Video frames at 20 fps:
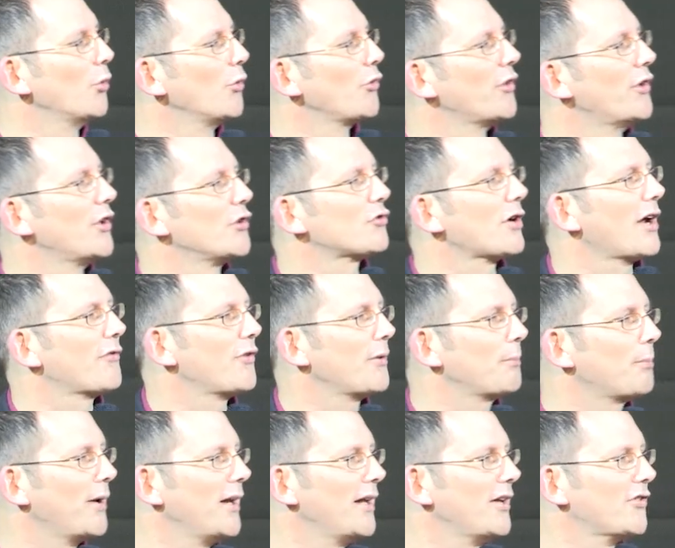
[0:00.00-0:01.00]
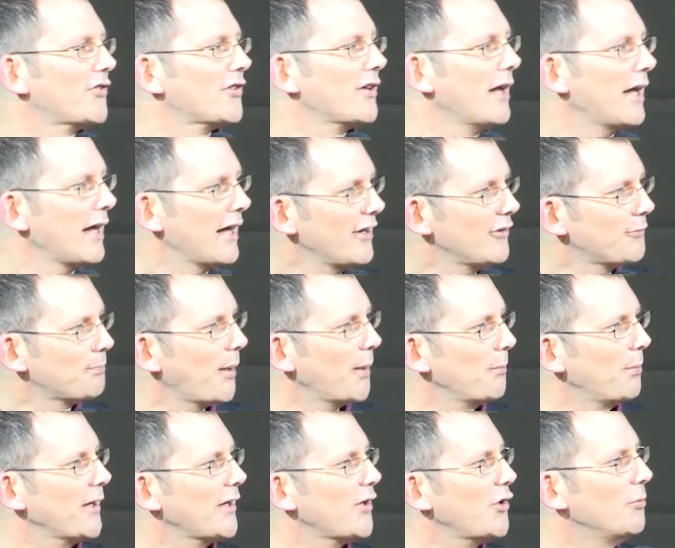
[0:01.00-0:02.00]
more than the traffic police is
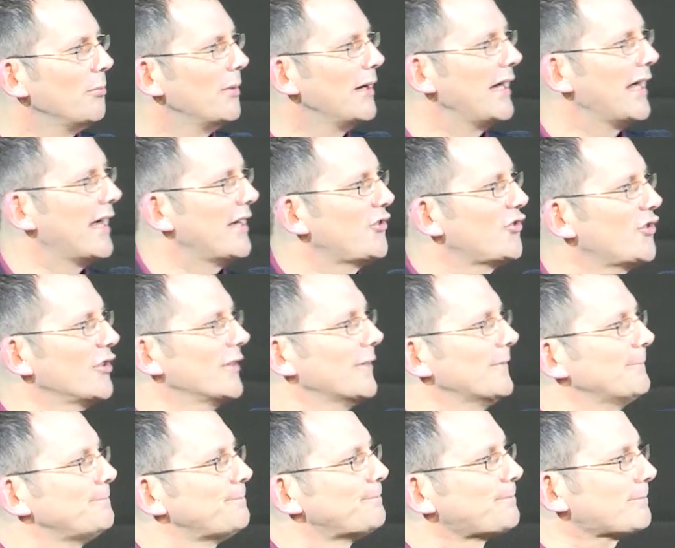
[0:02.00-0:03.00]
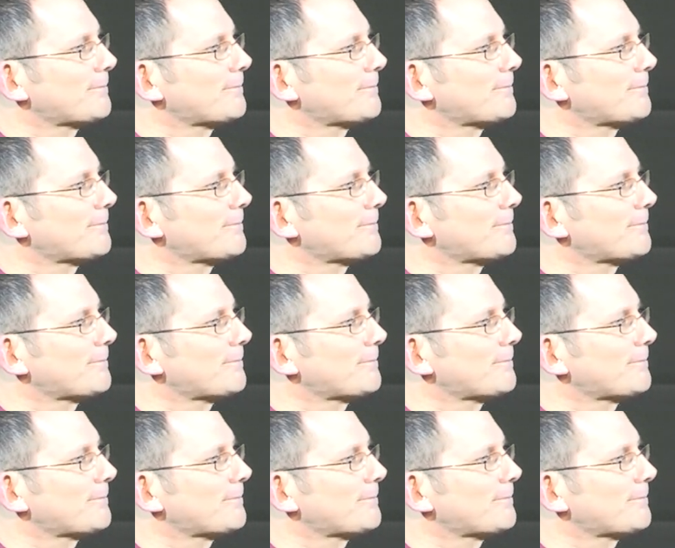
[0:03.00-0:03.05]
public humiliation.